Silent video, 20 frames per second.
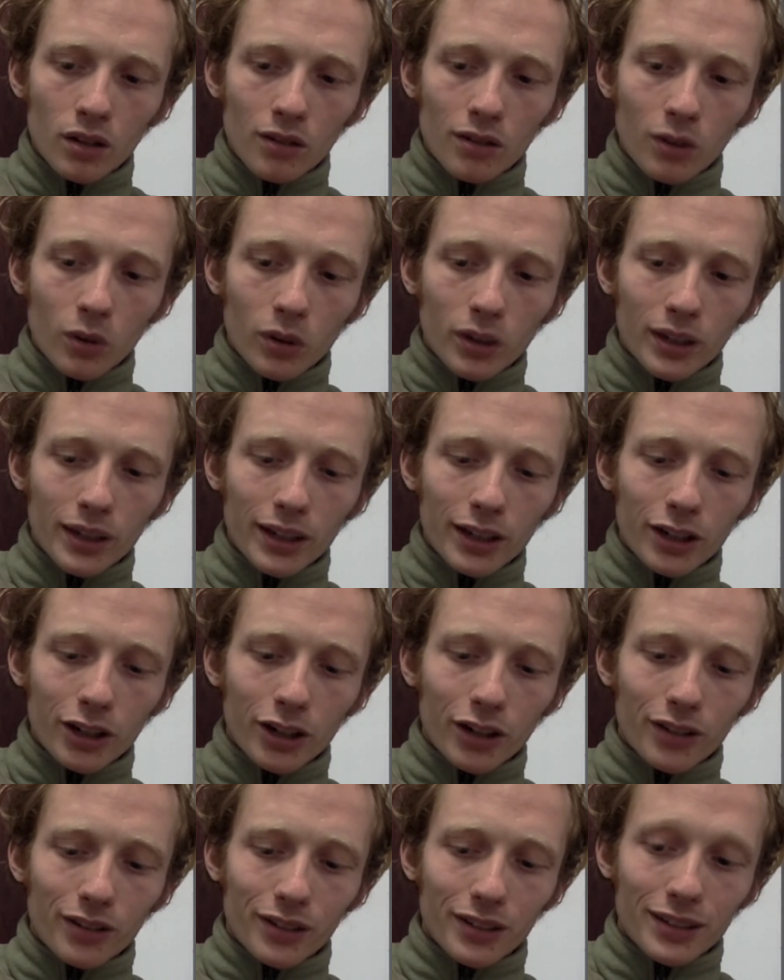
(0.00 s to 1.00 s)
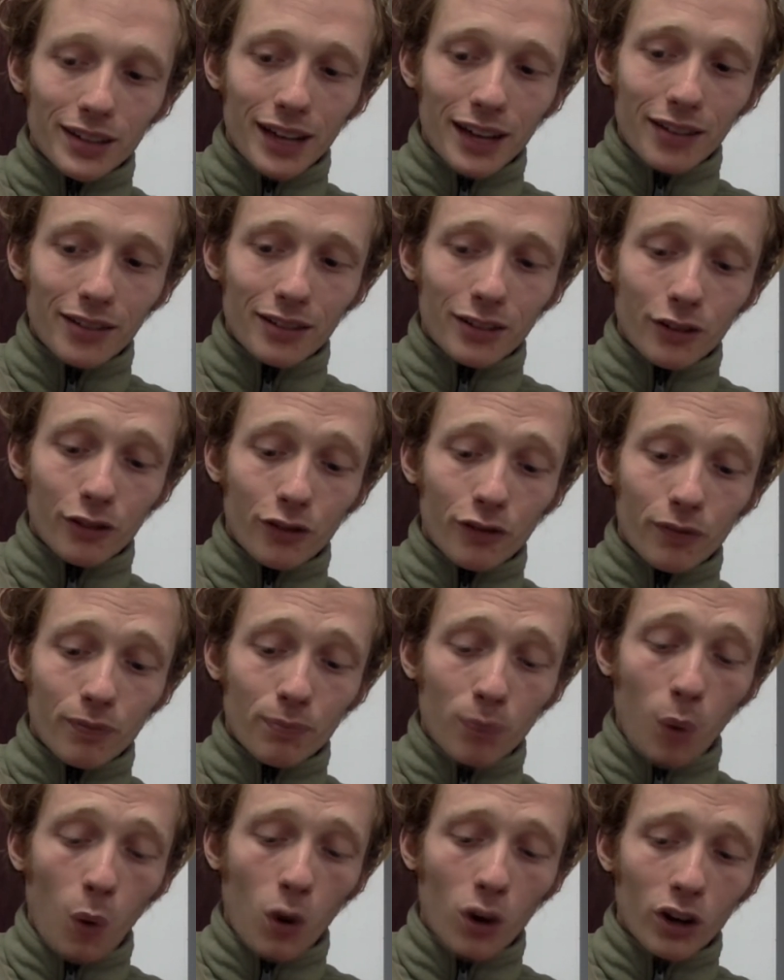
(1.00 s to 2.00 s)
So here is a test of
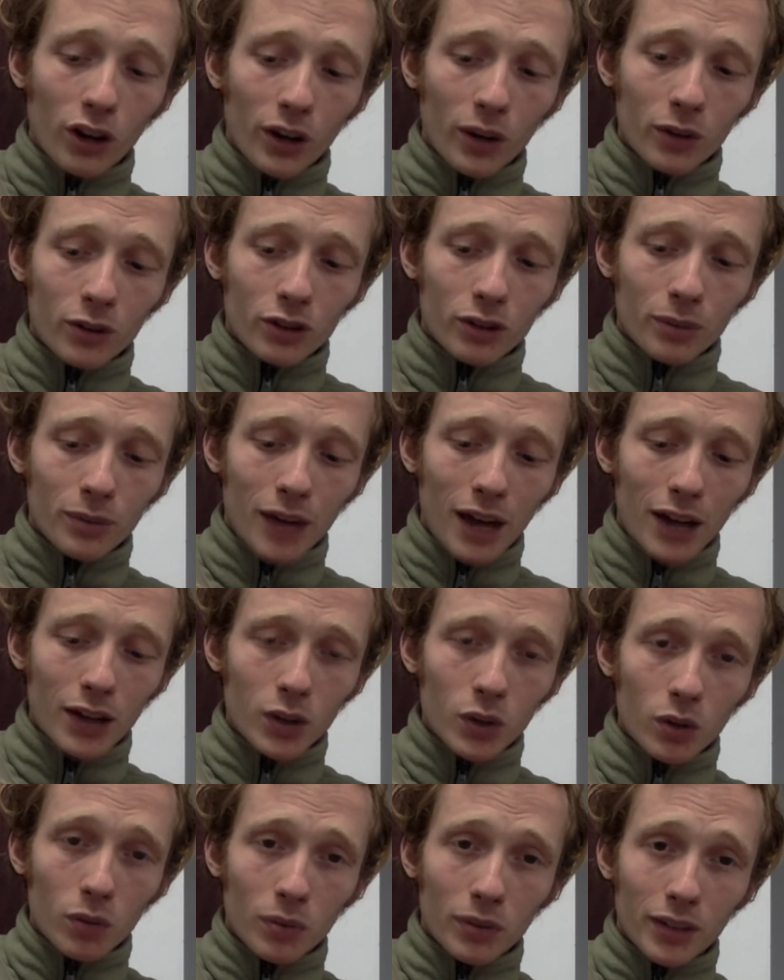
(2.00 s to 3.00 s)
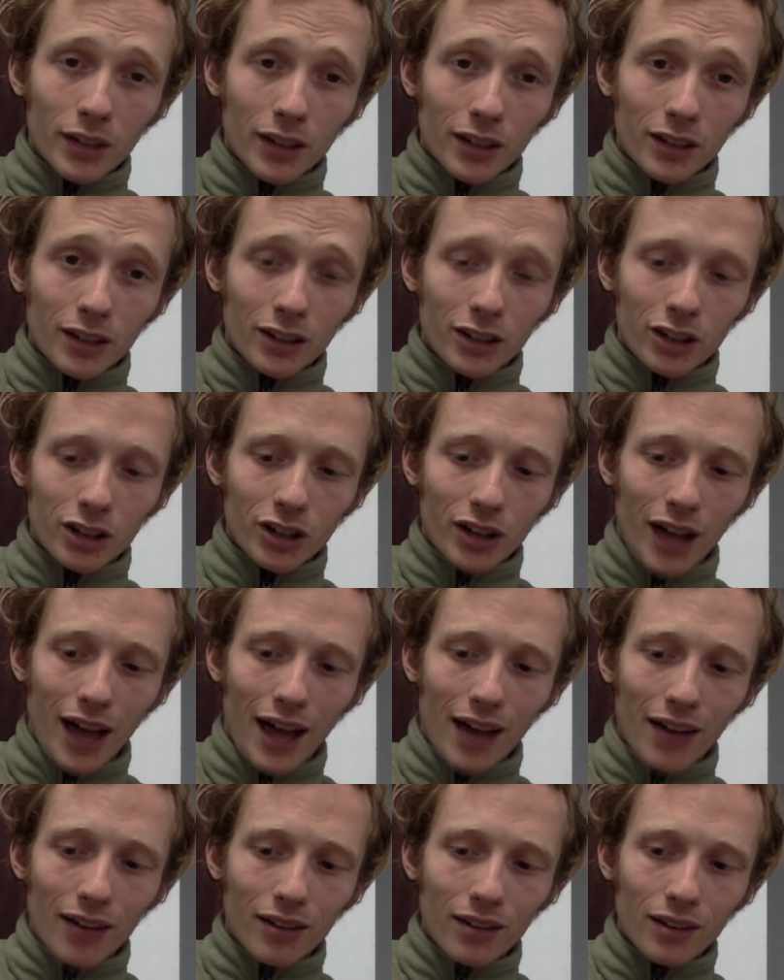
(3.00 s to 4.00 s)
pouring, which I'm not doing particularly good
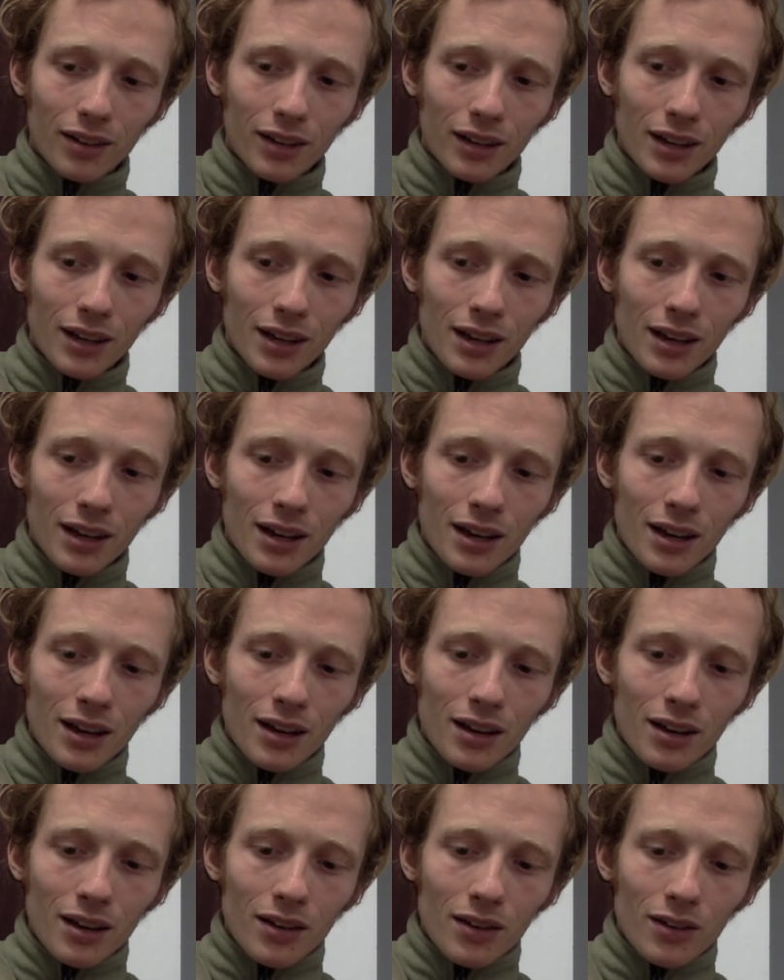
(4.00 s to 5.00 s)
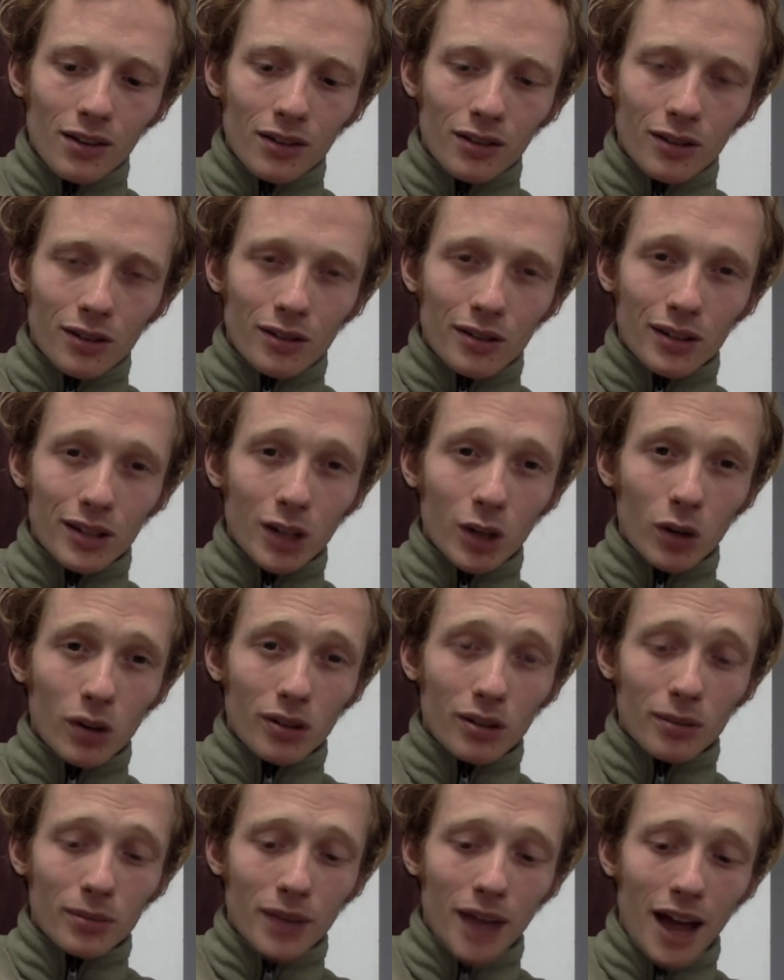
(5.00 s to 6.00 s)
at. So as you notice,
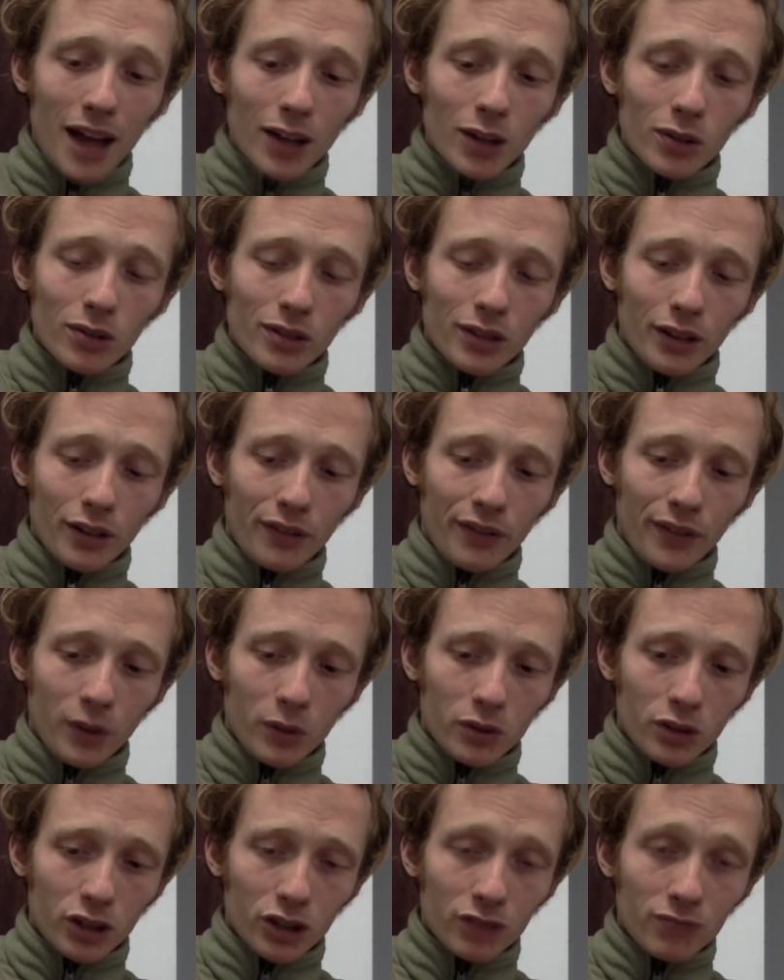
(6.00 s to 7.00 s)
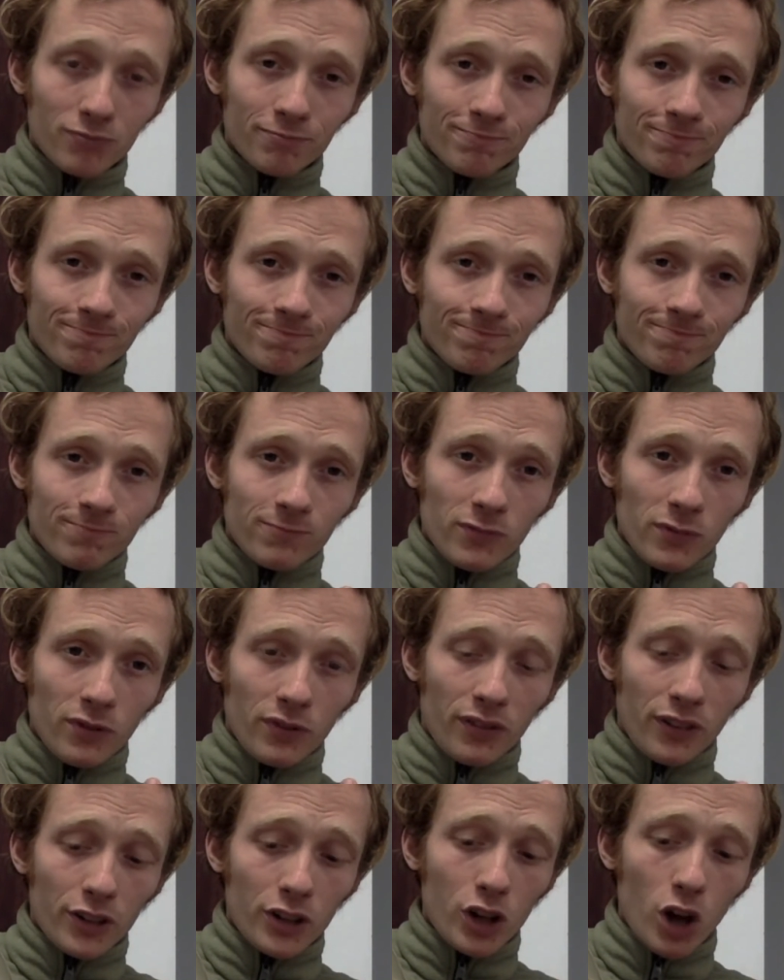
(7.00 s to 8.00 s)
I'm not using a filter for
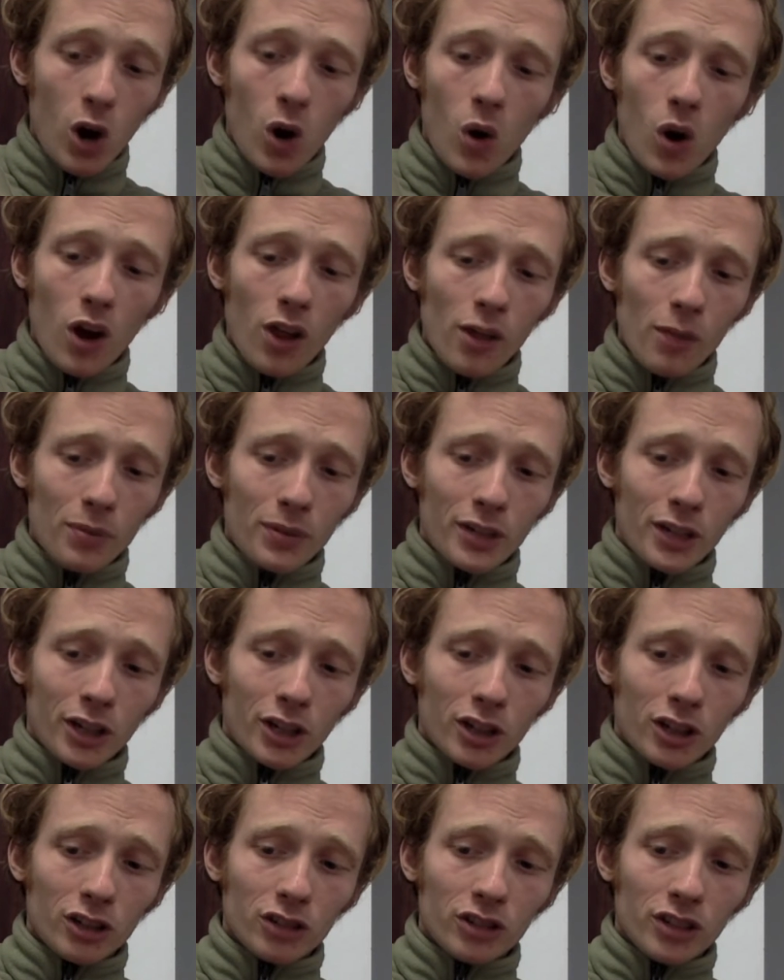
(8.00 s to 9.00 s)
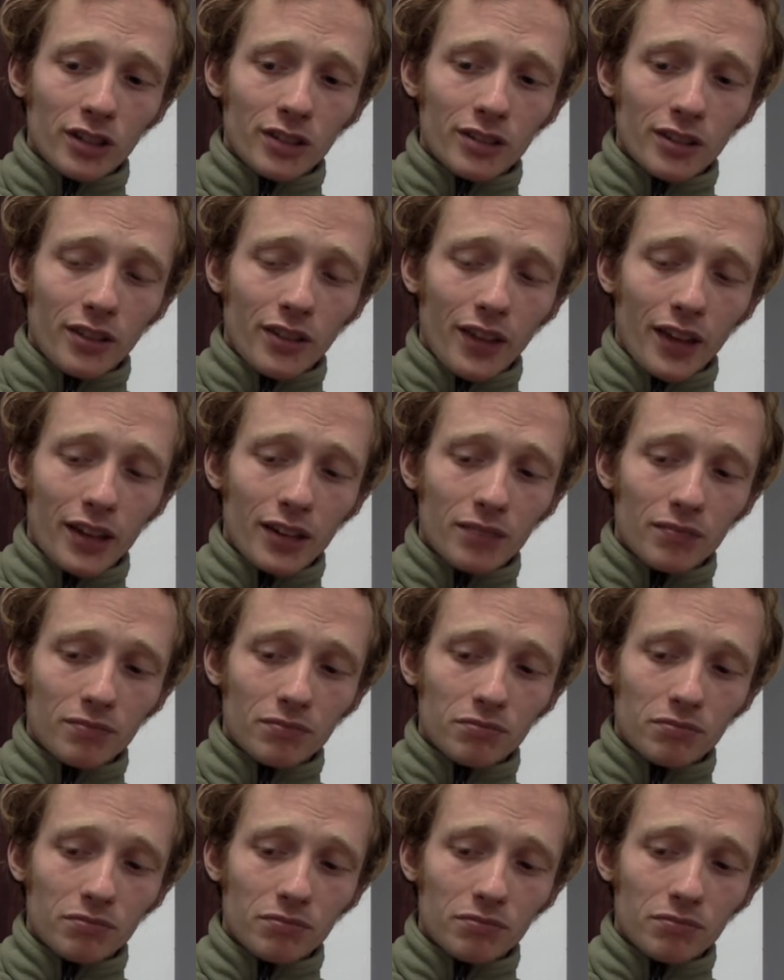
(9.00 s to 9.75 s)
no other particular reason than,